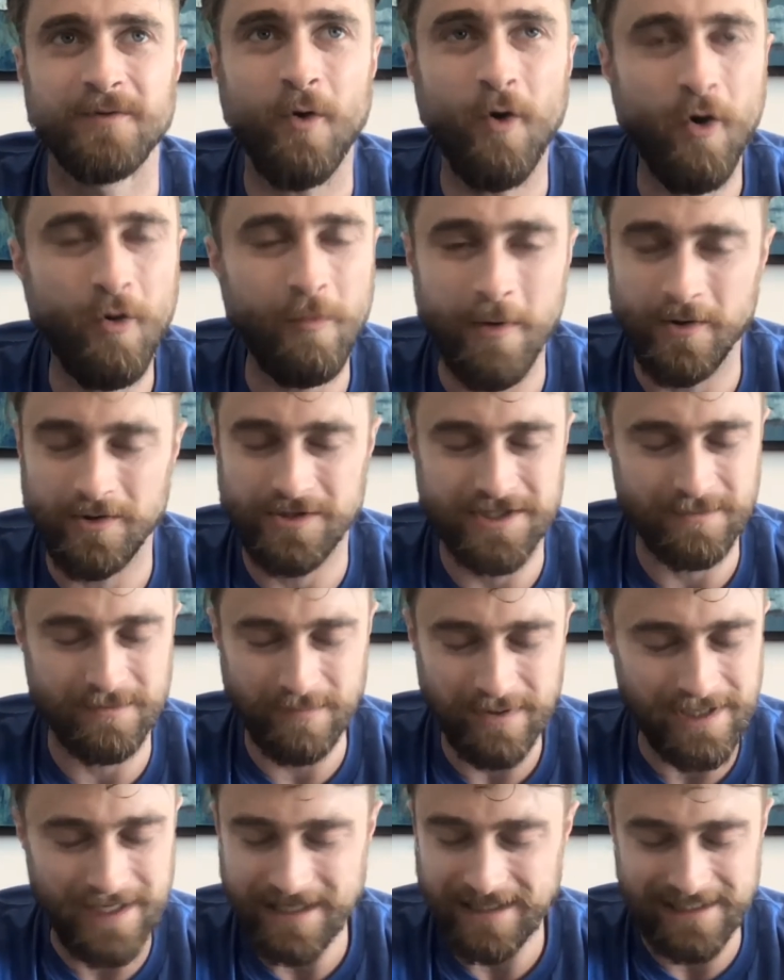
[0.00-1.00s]
almost
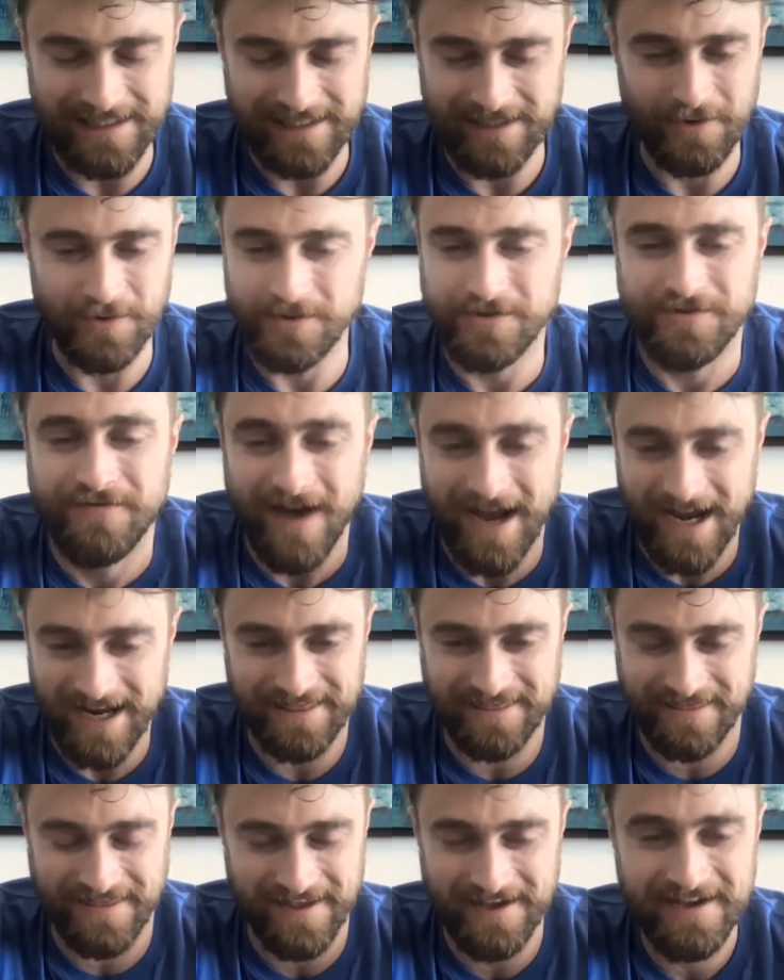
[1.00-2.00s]
completely lose
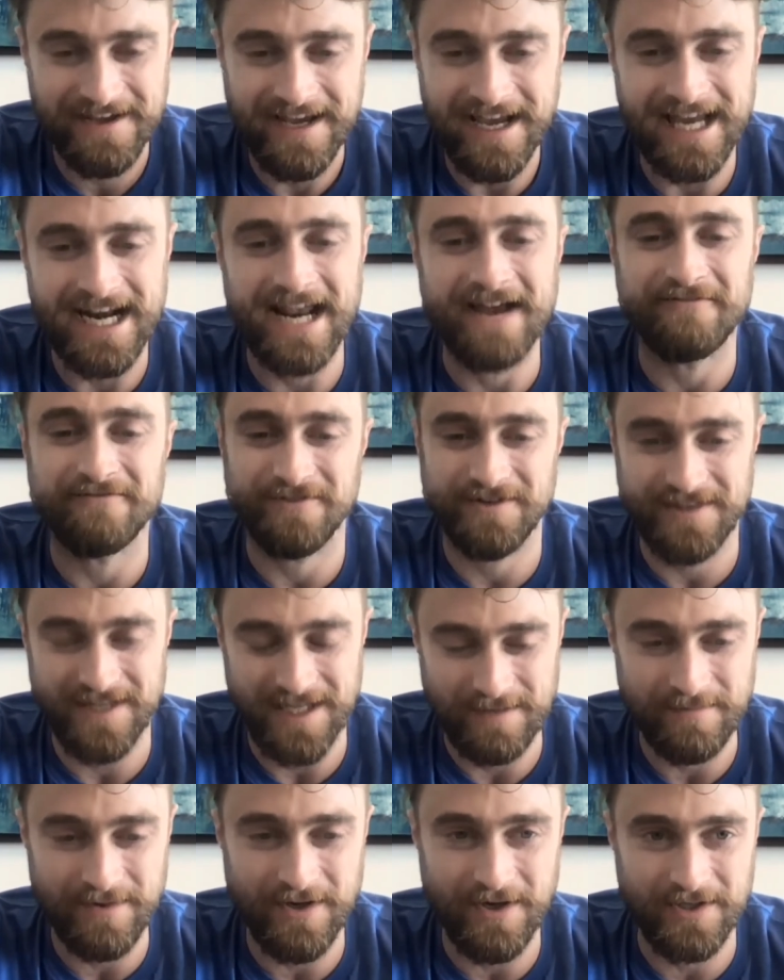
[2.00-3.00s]
face in
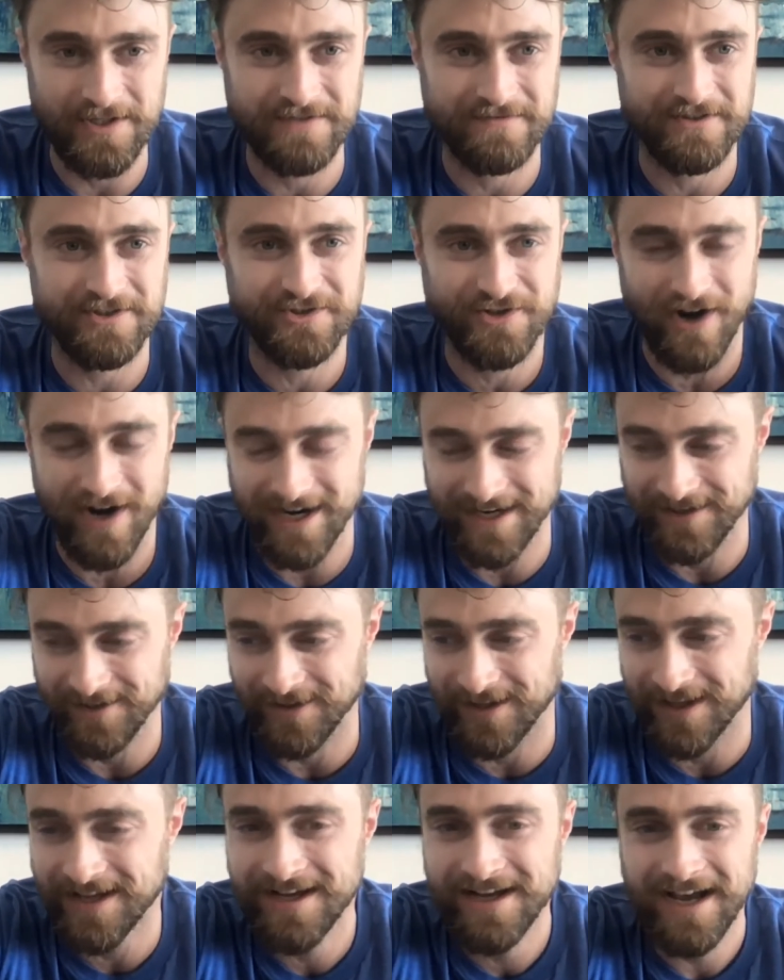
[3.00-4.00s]
everything because of the
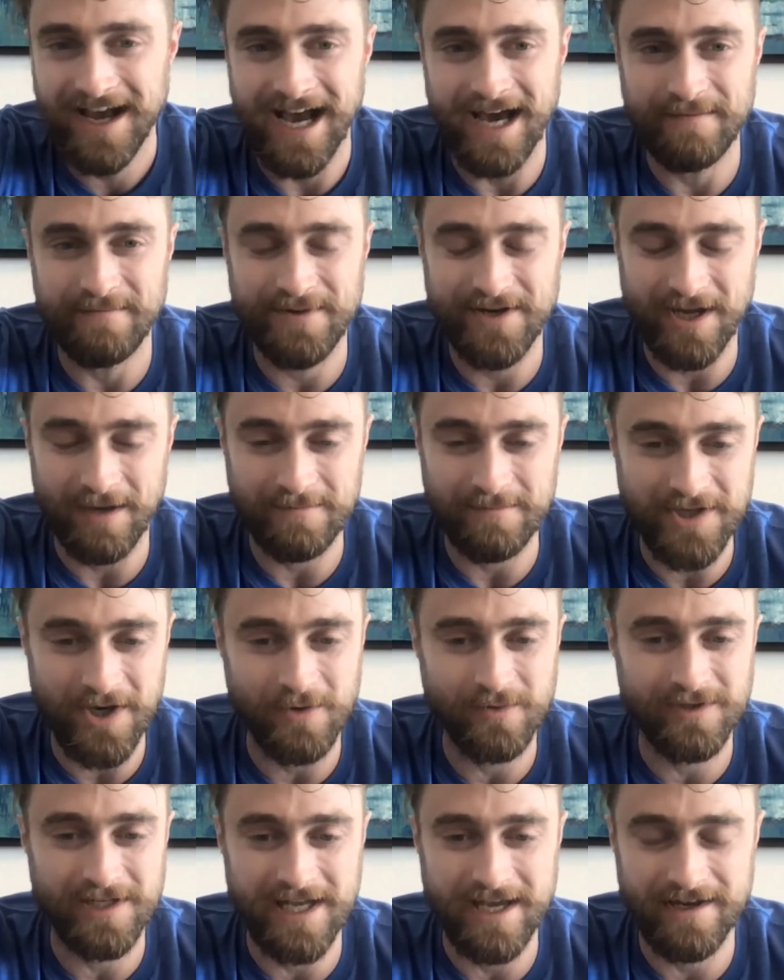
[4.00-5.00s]
trail and become
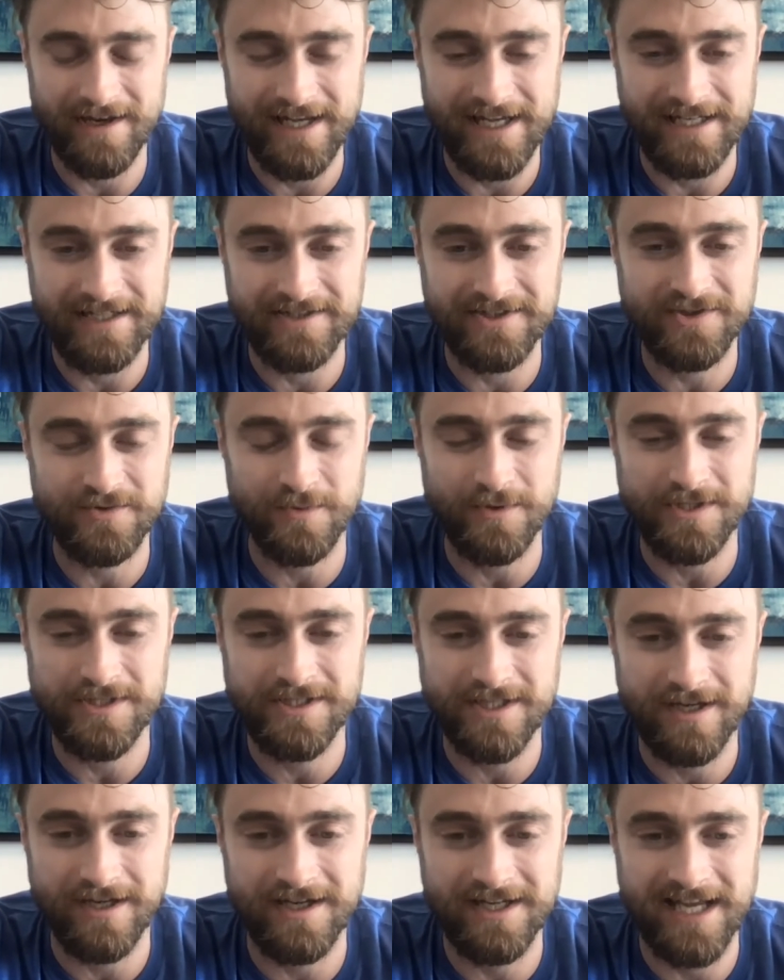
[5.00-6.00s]
totally unhinged
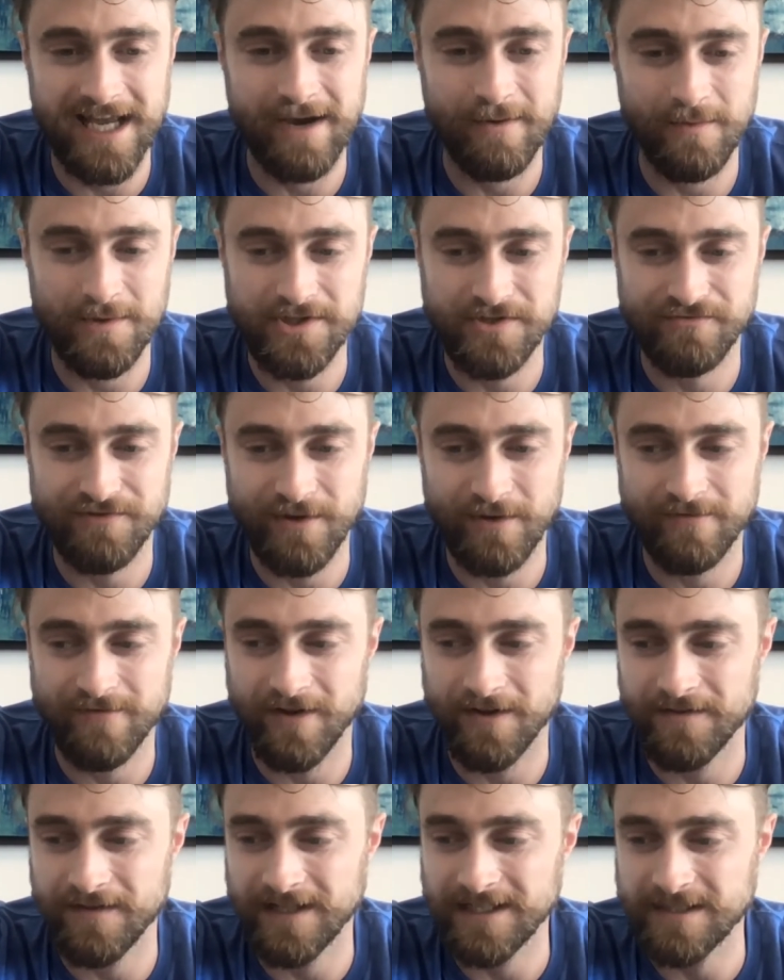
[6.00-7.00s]
was was a real
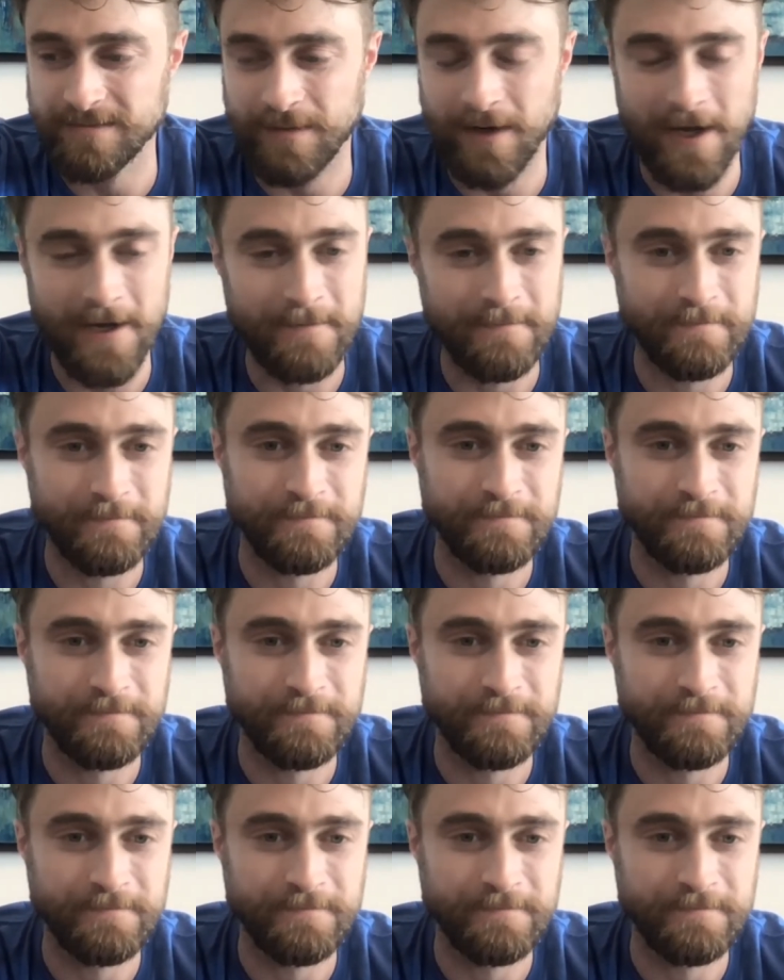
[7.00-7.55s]
fun thing to play.